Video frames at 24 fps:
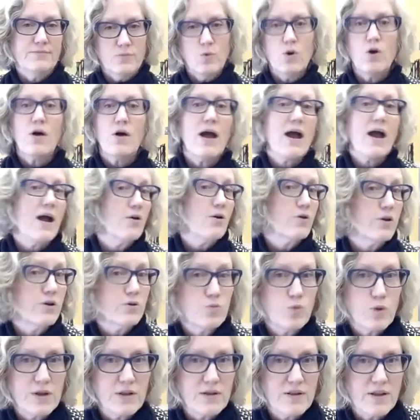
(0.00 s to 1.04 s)
Well, how
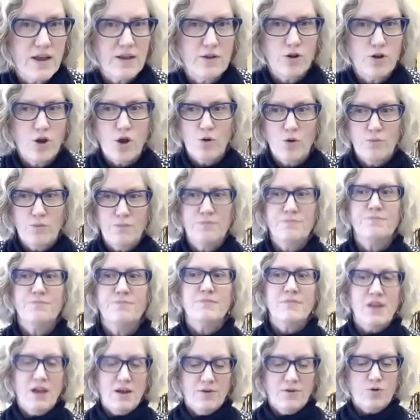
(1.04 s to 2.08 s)
could we say no?
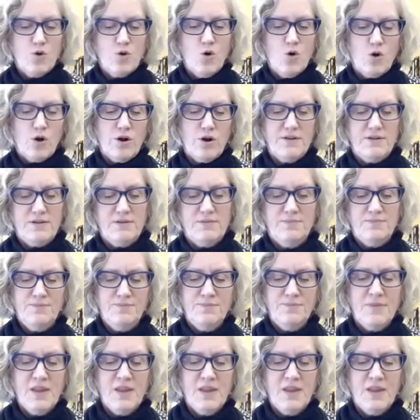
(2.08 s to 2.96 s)
Of course.